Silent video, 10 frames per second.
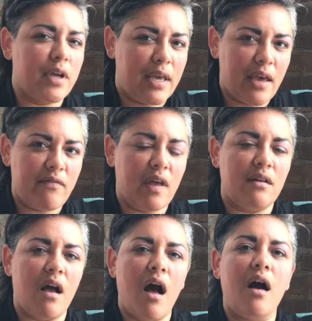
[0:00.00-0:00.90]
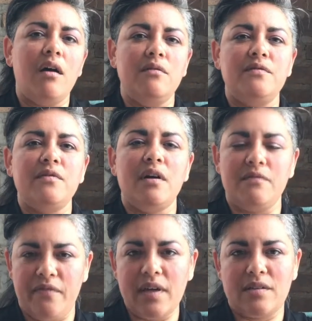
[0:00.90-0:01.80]
given of a
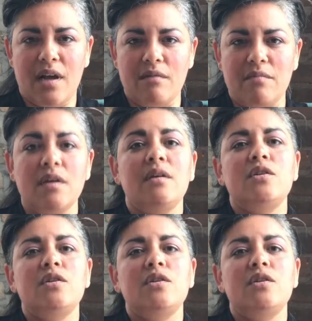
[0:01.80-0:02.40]
victim